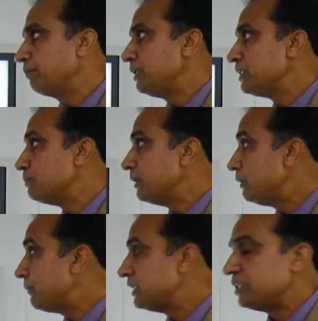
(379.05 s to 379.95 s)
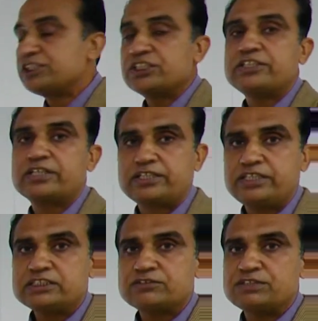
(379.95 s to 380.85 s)
Means minimization
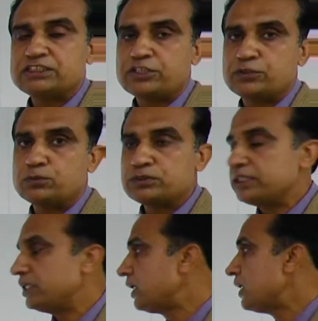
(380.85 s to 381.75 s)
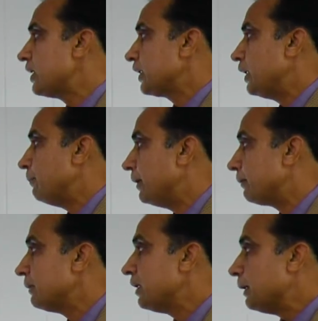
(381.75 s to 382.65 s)
techniques which are used in a K
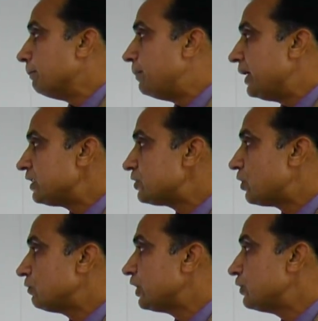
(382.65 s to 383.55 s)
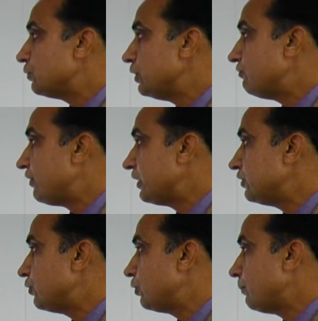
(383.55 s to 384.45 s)
map. Based on the
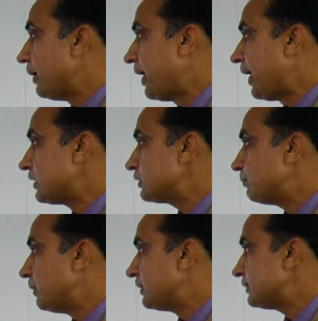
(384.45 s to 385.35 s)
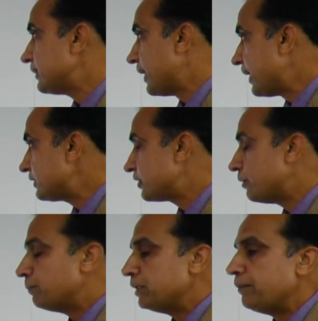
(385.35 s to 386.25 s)
unifying theorem, x plus x
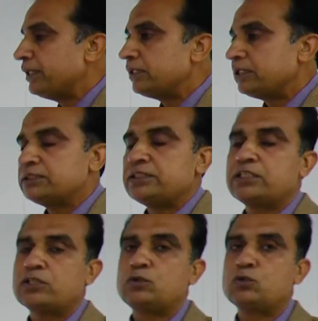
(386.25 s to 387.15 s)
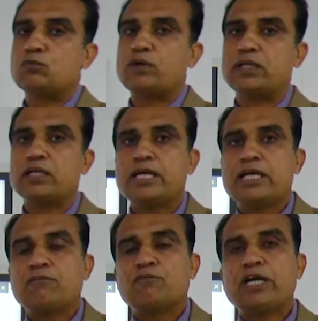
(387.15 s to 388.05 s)
complement is equal to y.
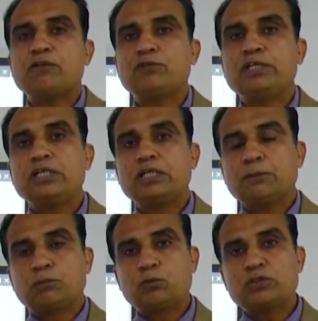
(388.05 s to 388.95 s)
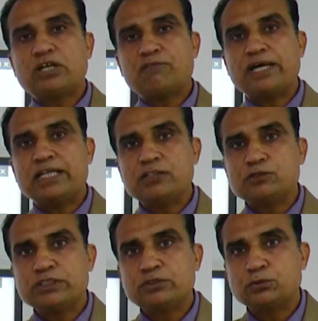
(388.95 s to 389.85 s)
When we put the
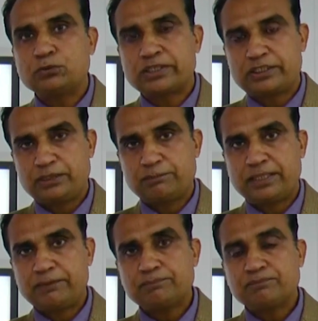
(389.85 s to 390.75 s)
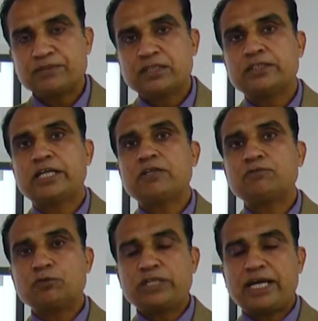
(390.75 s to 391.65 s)
values into the K map,
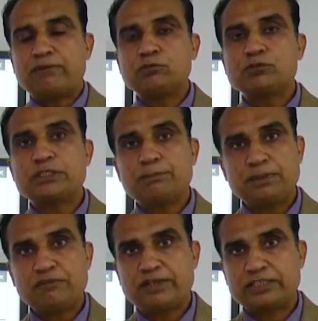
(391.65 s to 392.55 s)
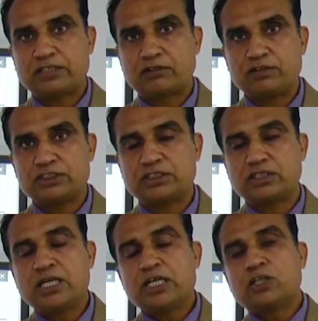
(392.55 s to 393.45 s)
then we have to simplify the equation.
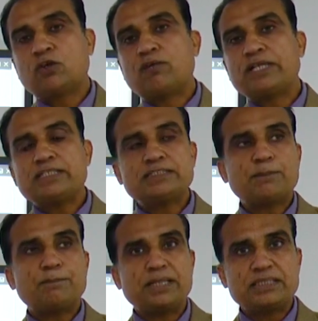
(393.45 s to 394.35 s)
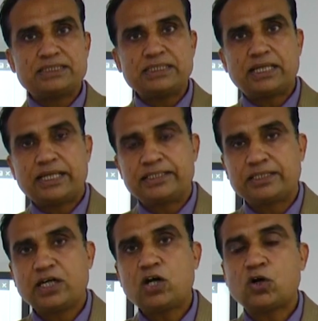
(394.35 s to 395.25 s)
Now, what is the basic
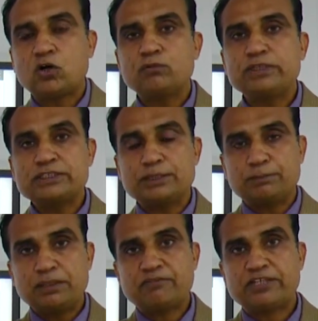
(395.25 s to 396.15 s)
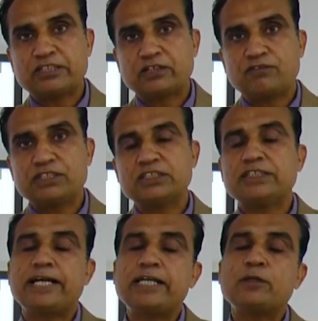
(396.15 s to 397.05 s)
idea? How we simplify the
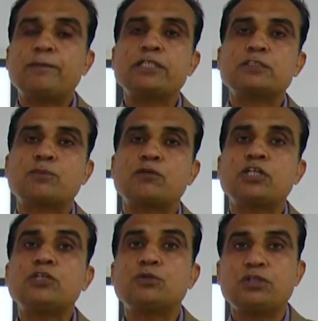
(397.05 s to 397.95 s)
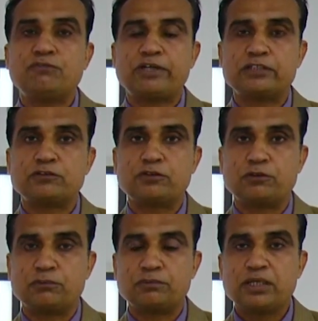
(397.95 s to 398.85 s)
equation? That depends on the unifying
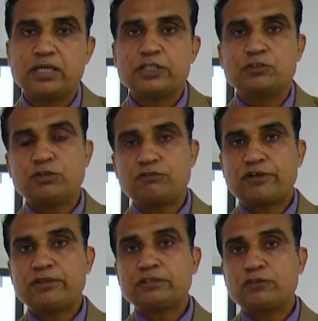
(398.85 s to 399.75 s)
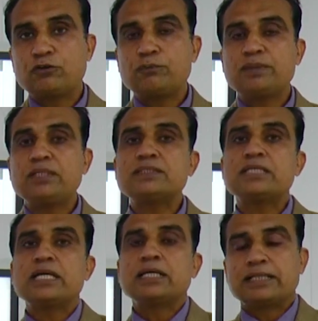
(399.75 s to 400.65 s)
theorem. Unifying theorem
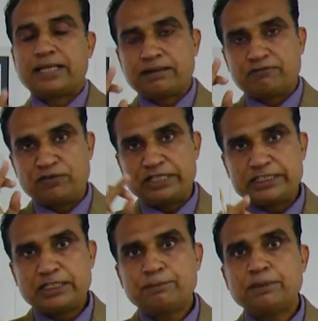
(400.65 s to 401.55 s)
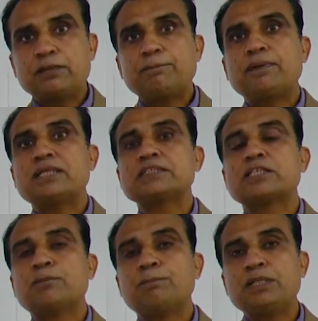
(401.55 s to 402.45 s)
means variable plus
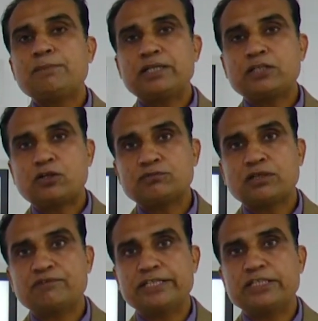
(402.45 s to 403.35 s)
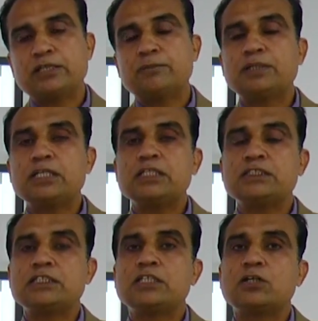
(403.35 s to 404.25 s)
complement of the variable
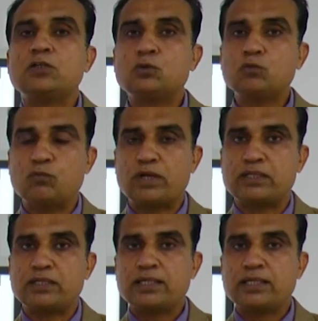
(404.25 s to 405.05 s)
is equal to 1.